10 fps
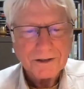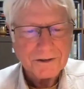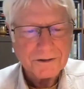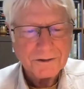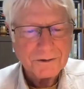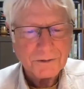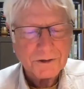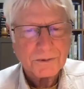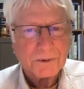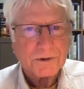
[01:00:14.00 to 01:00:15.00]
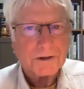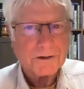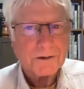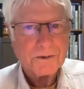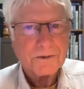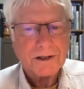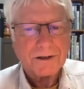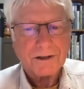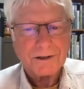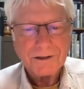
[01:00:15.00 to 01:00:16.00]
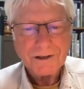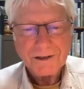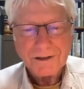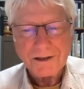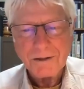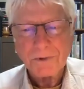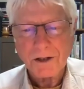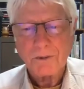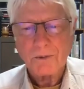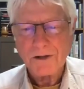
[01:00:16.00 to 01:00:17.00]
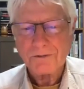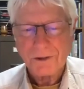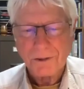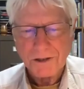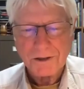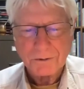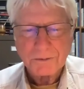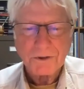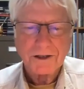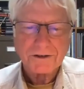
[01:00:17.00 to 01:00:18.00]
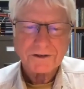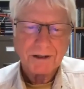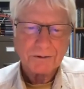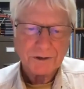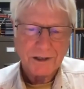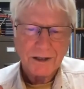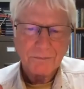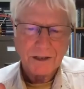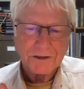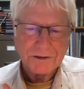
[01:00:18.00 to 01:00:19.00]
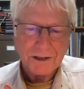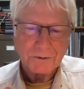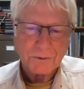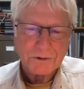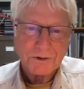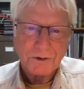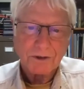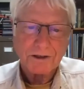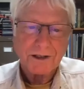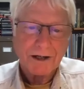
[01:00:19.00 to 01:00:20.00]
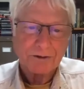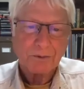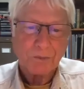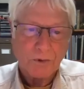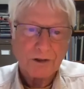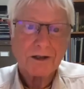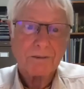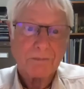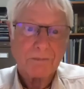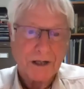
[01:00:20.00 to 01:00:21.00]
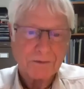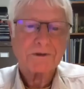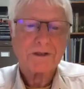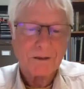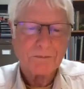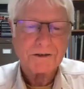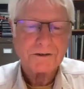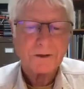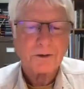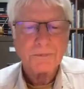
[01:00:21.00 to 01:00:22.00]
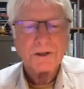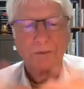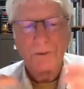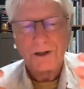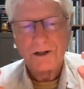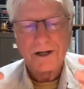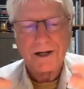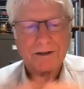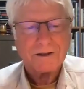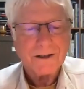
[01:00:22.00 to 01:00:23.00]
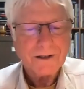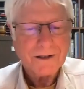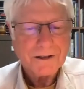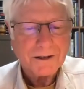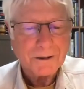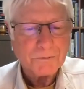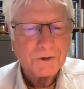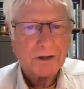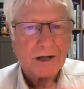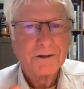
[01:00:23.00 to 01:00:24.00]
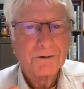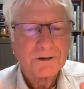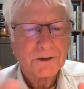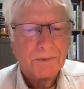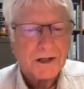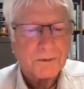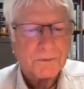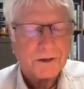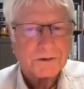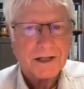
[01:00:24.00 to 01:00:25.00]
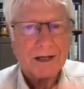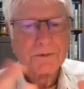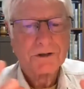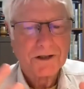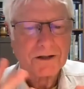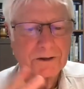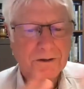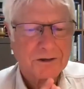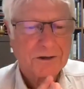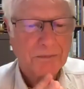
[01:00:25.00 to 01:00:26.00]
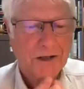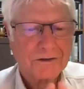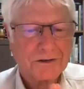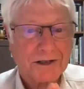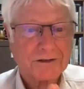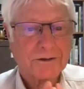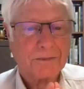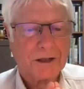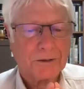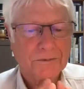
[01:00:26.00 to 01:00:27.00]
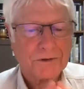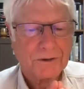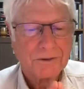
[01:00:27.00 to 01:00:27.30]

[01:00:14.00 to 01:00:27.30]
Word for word: these fish were really tuned into keeping away from me. And it was because I was letting my scent was going down and warning them I was coming. So aware of that. Um, you're not a grizzly bear. We know salmon are scared of grizzly bears and they can smell them. So